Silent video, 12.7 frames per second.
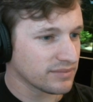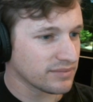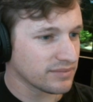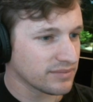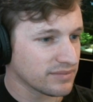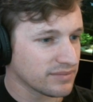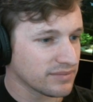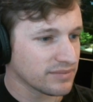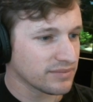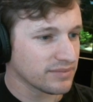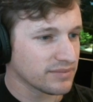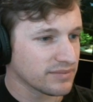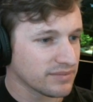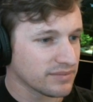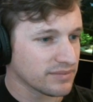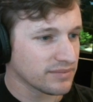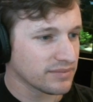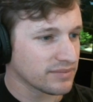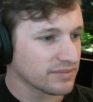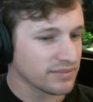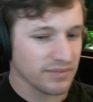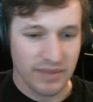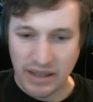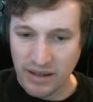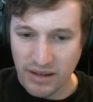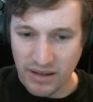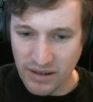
Nobody speaks.